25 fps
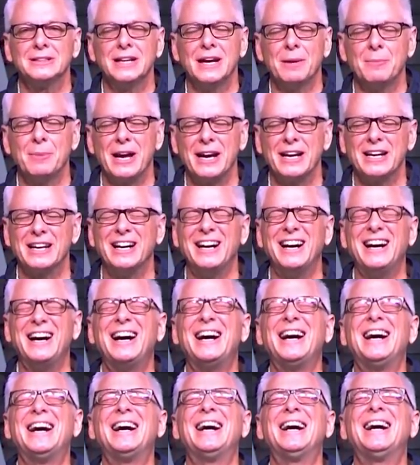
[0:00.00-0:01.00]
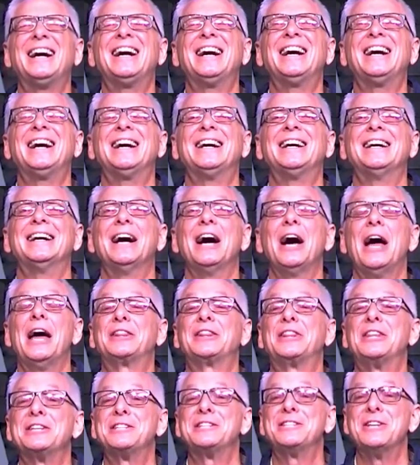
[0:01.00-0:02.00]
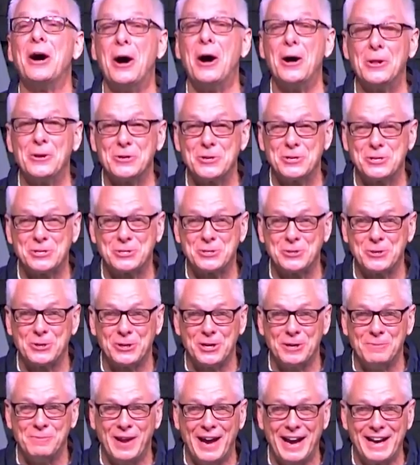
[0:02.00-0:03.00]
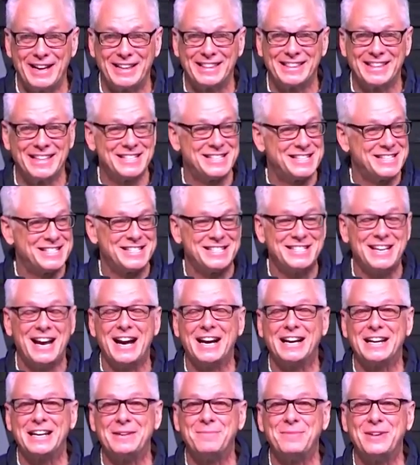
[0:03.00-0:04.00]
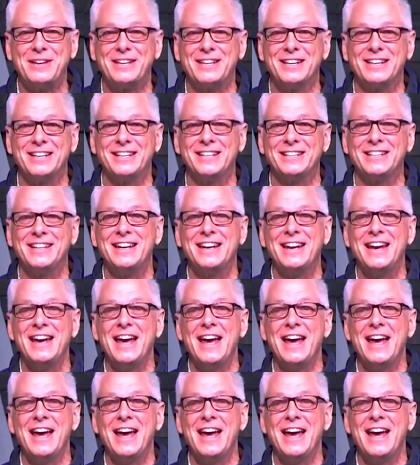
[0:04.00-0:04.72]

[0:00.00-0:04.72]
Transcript: I'm like, at the dollar store. I'm like, this is not going to be good.